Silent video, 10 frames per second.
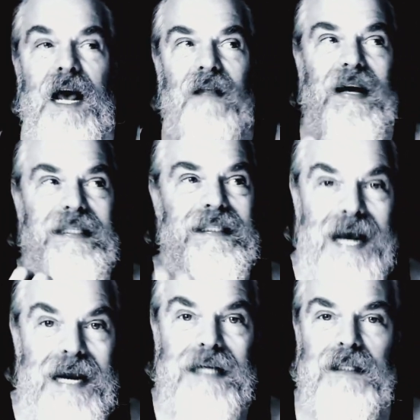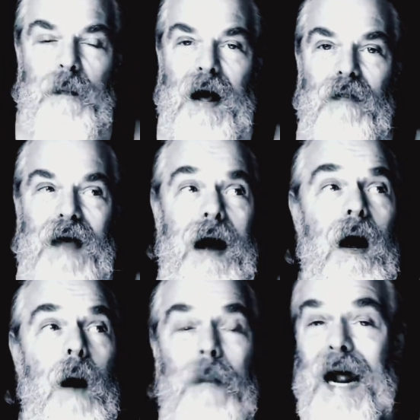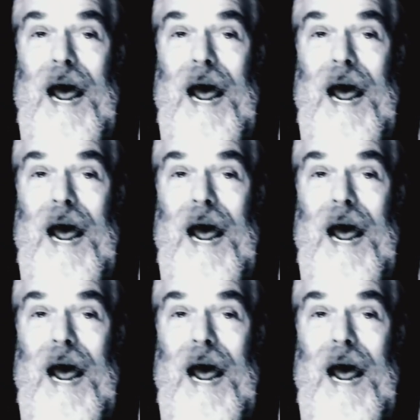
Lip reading: They say it's about that. But